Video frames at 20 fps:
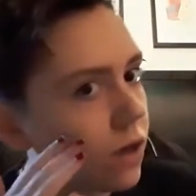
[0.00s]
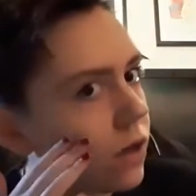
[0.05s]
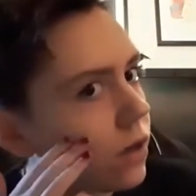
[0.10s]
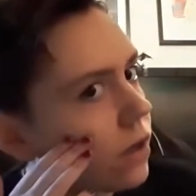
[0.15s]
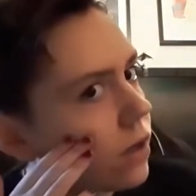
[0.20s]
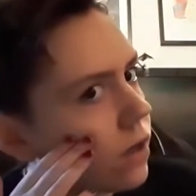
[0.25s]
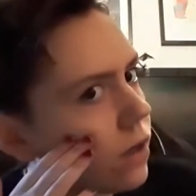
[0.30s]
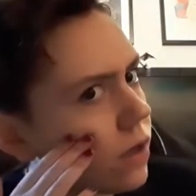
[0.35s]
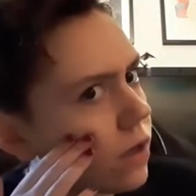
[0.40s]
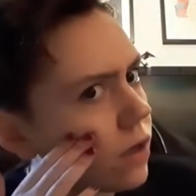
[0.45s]

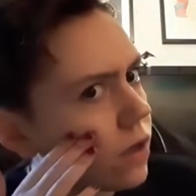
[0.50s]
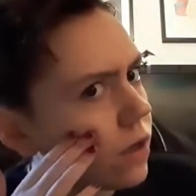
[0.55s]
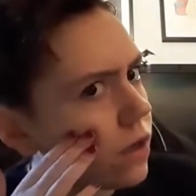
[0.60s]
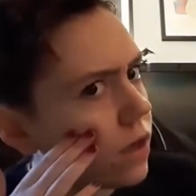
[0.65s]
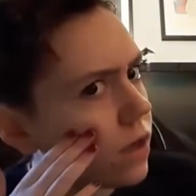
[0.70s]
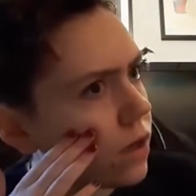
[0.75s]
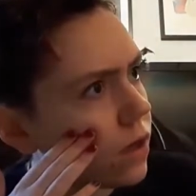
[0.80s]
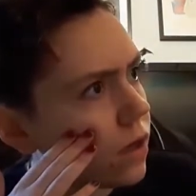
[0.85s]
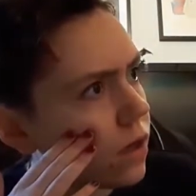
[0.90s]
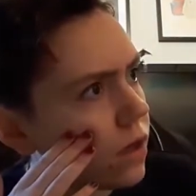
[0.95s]

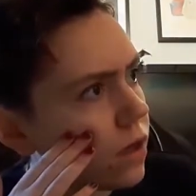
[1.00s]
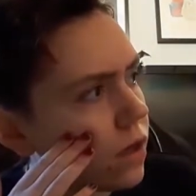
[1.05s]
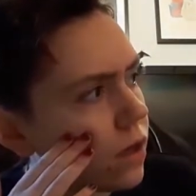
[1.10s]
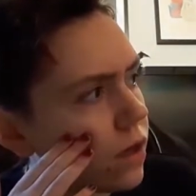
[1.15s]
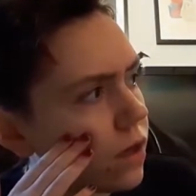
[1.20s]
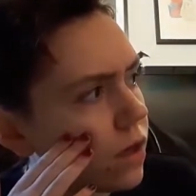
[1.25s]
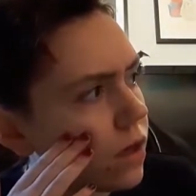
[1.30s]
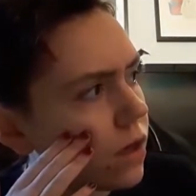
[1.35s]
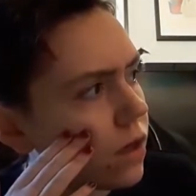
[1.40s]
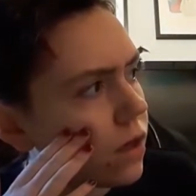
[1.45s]

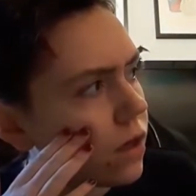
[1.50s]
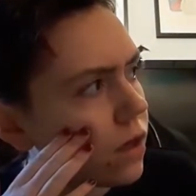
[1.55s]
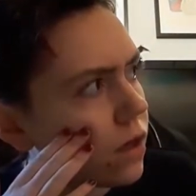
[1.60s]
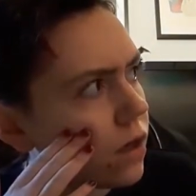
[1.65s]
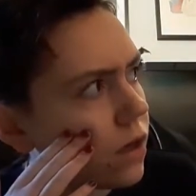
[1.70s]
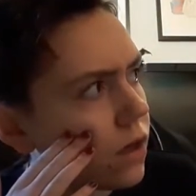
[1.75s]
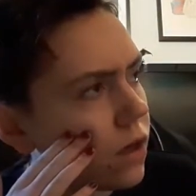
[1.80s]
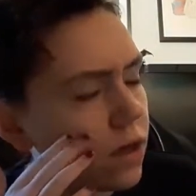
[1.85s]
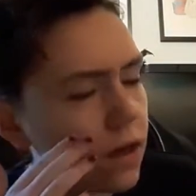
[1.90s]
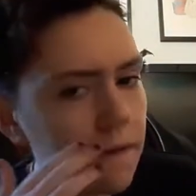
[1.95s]

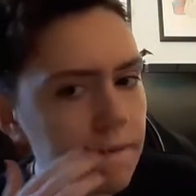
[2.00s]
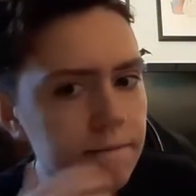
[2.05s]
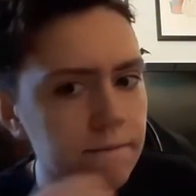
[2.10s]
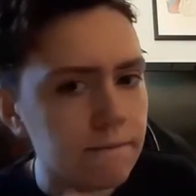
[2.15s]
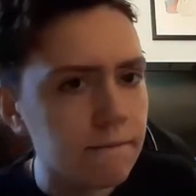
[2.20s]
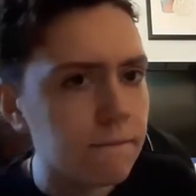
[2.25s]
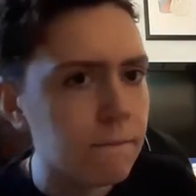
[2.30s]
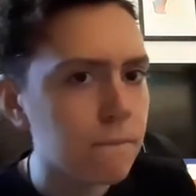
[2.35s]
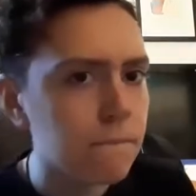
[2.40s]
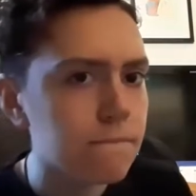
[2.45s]

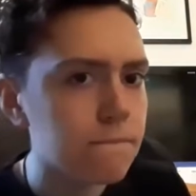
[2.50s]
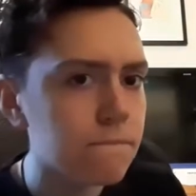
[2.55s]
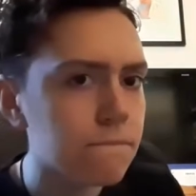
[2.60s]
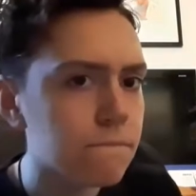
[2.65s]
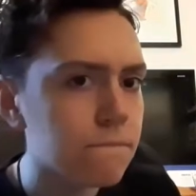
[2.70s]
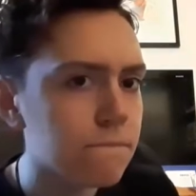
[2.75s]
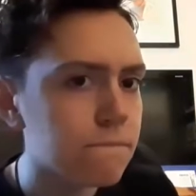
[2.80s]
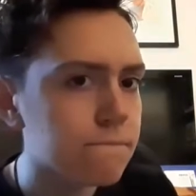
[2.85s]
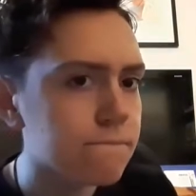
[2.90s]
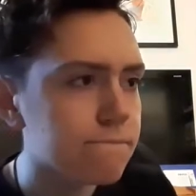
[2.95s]

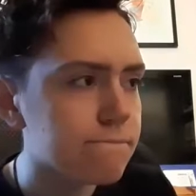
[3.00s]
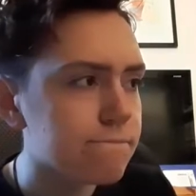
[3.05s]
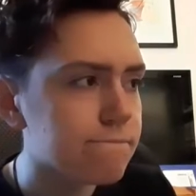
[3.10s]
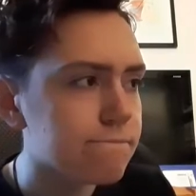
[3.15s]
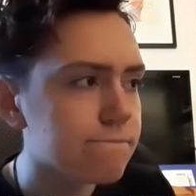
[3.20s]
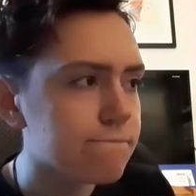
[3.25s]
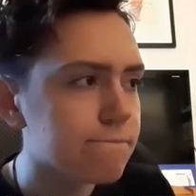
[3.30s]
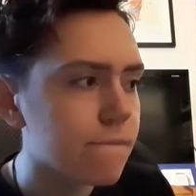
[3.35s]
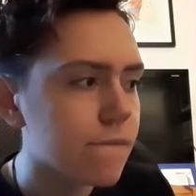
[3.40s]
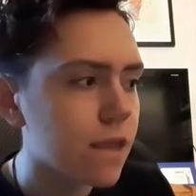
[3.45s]

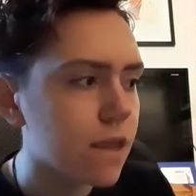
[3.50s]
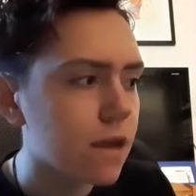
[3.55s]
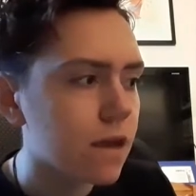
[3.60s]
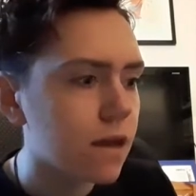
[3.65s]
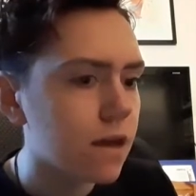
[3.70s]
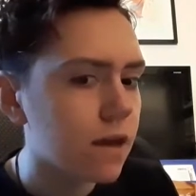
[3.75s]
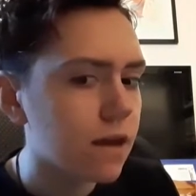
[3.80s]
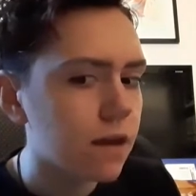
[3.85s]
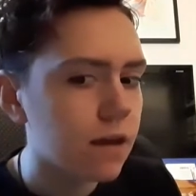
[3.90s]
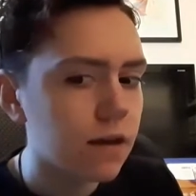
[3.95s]

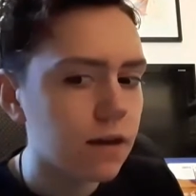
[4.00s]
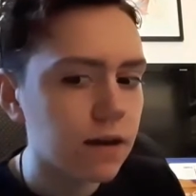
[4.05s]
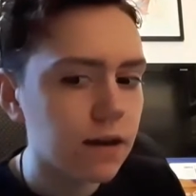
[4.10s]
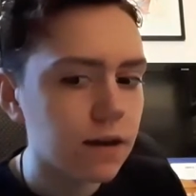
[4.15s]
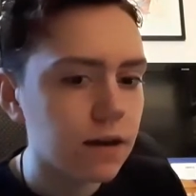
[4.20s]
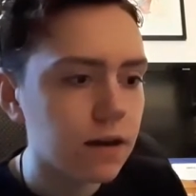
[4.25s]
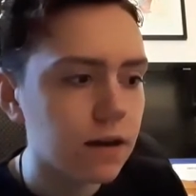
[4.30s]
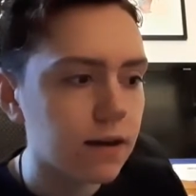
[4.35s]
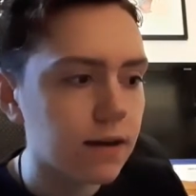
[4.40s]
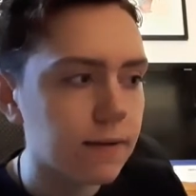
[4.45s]

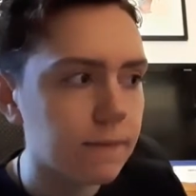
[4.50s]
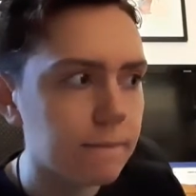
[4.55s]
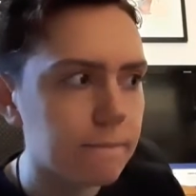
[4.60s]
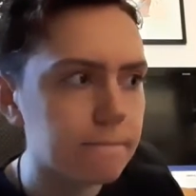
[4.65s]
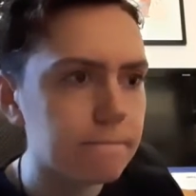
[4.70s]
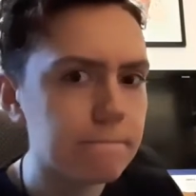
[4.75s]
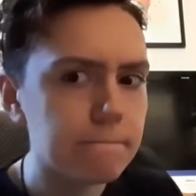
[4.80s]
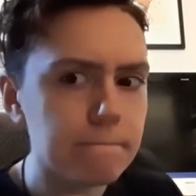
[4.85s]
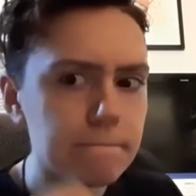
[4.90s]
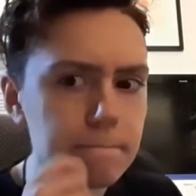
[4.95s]

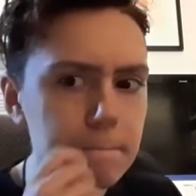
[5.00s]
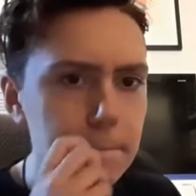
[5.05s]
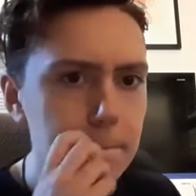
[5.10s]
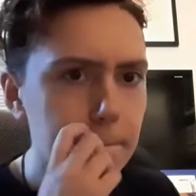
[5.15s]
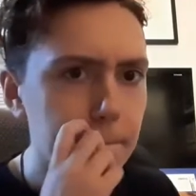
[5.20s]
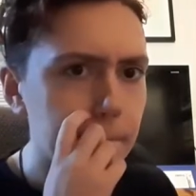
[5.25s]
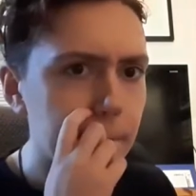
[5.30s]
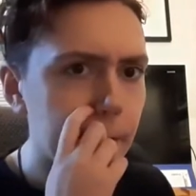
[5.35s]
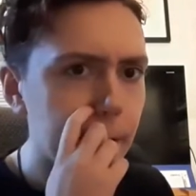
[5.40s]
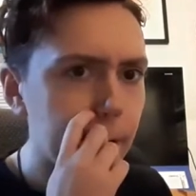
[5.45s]

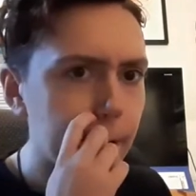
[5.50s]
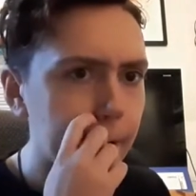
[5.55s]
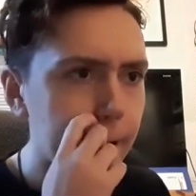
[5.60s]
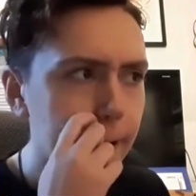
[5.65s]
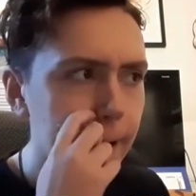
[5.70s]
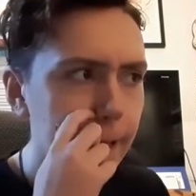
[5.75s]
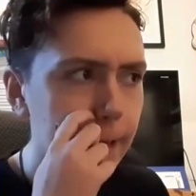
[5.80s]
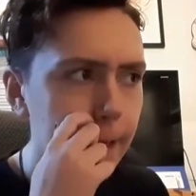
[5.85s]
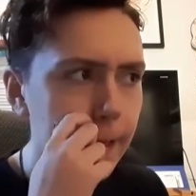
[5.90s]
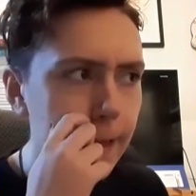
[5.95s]

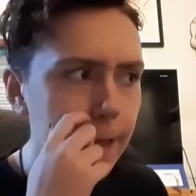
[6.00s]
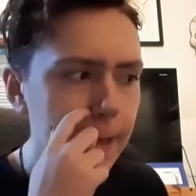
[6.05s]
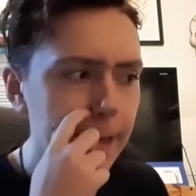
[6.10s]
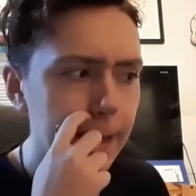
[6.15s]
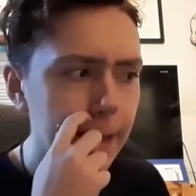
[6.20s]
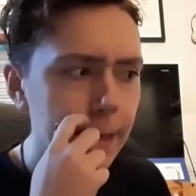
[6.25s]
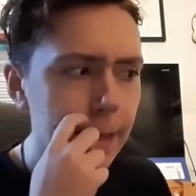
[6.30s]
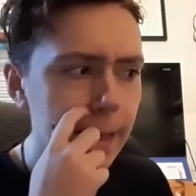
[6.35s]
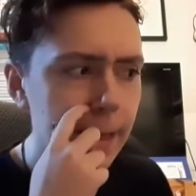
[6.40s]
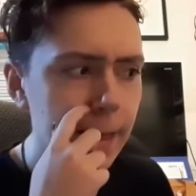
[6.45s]

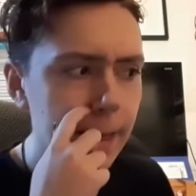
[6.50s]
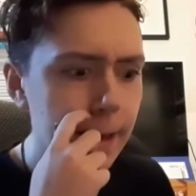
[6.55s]
(no one is talking)